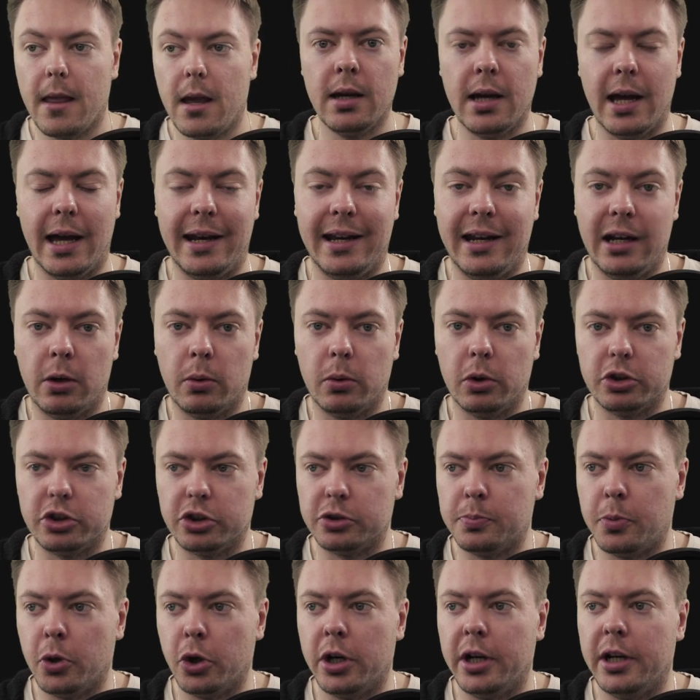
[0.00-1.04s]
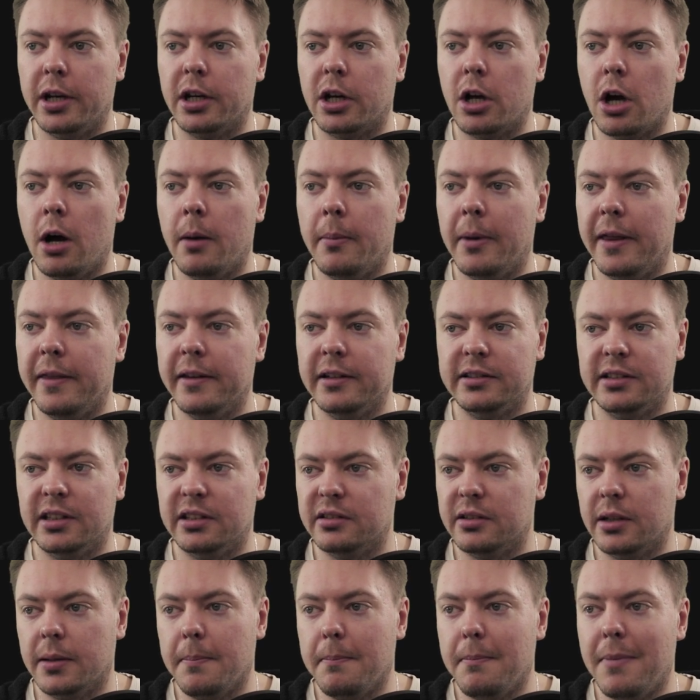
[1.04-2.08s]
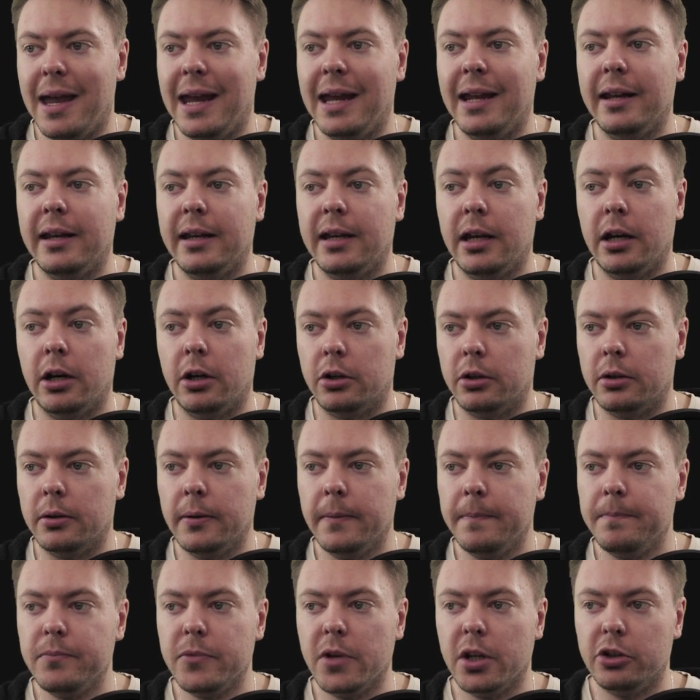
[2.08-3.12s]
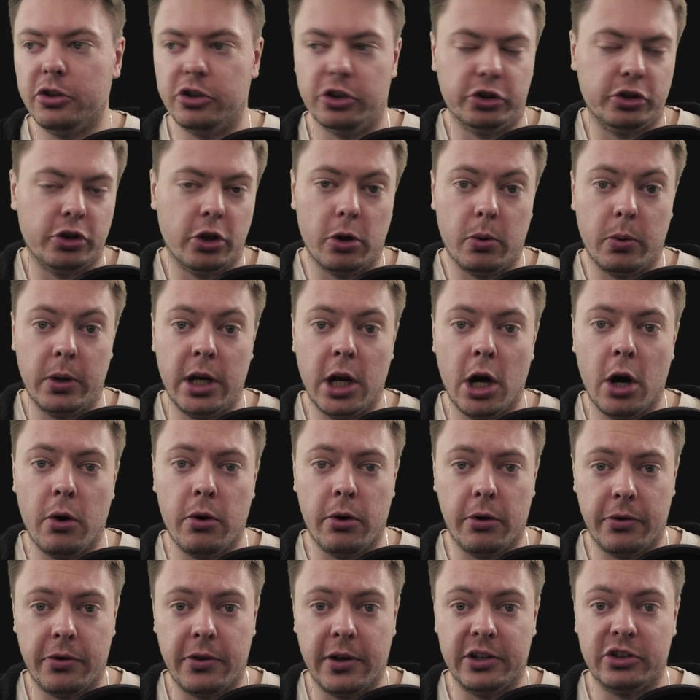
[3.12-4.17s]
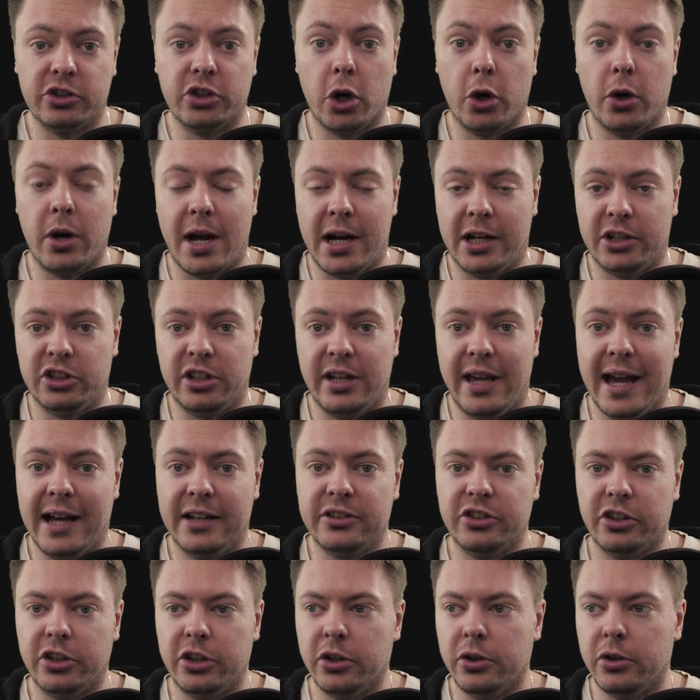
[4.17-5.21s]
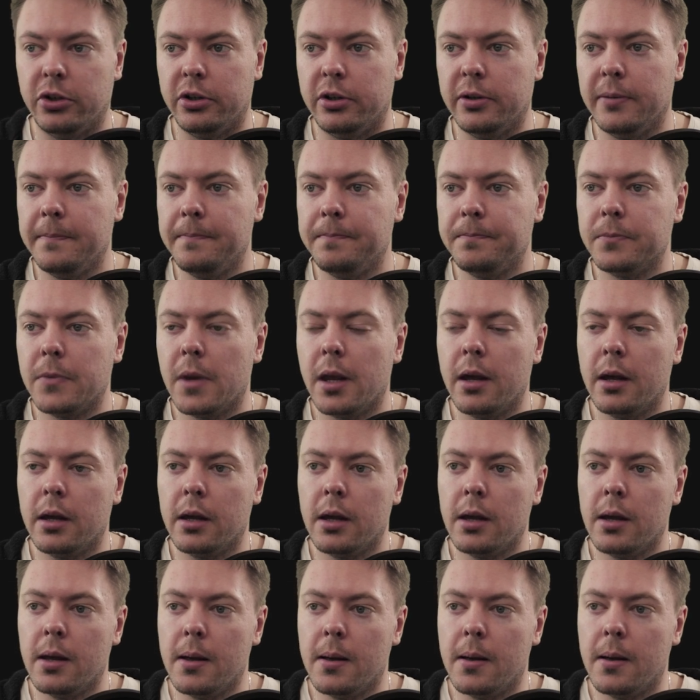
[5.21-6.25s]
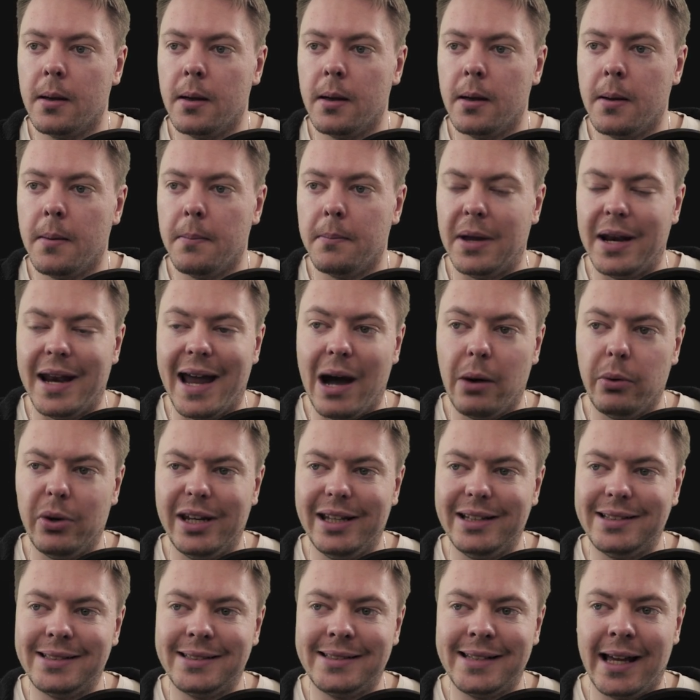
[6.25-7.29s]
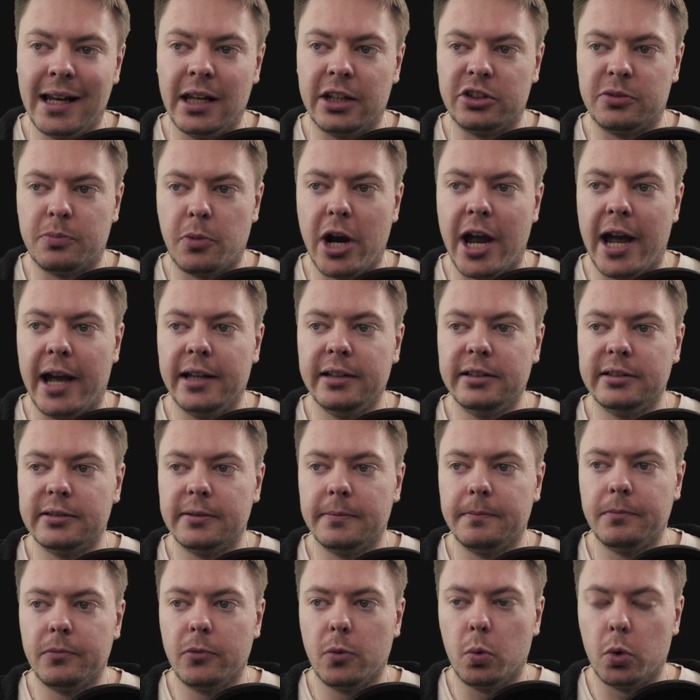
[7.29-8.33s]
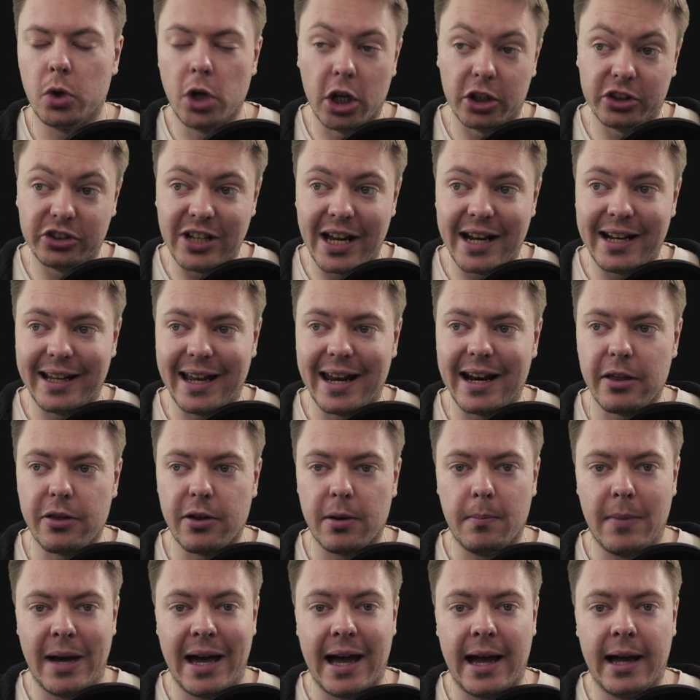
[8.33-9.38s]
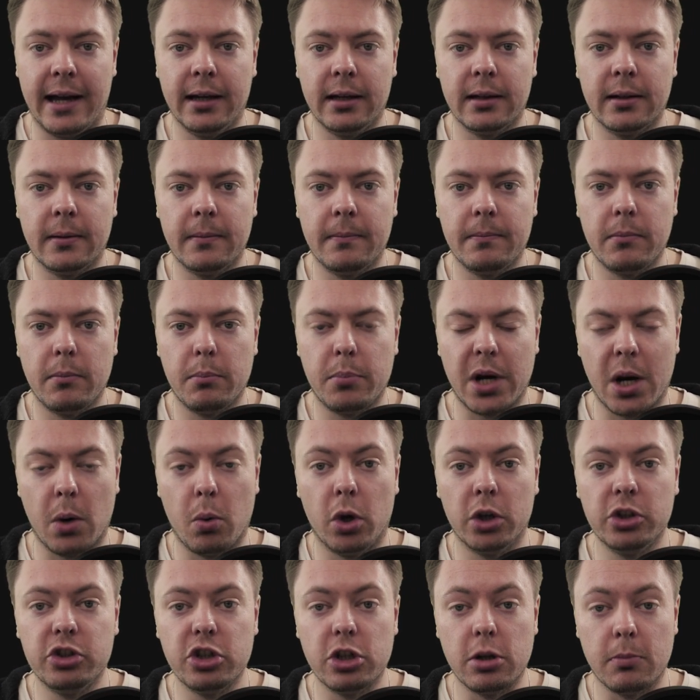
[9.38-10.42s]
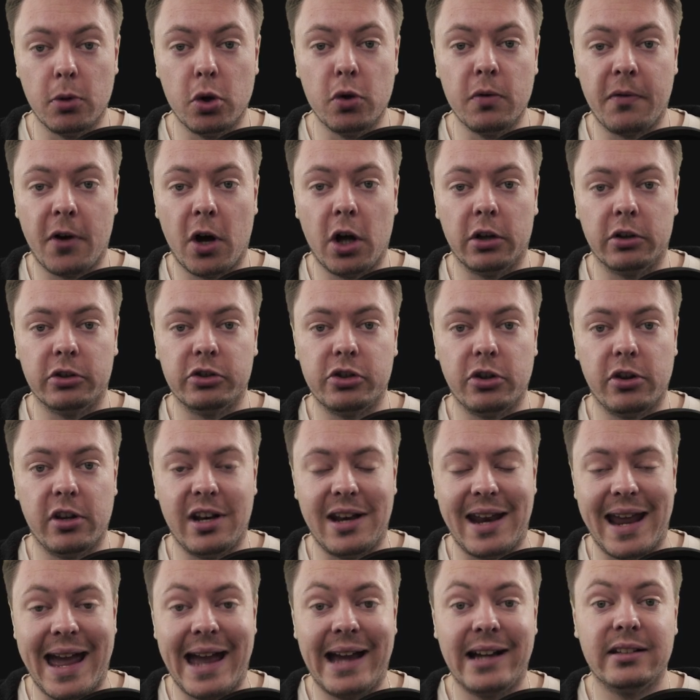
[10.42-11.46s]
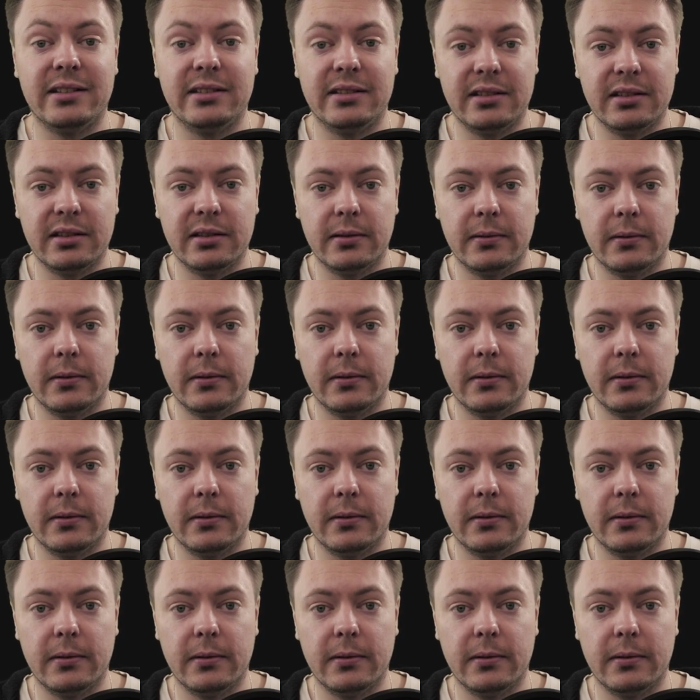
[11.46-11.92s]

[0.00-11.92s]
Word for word: and here we'll just put in a comment that says like made it here just so that we know that this code actually executed. But now we need to tell Express, we're not sending anything back, but I want you to move on to the next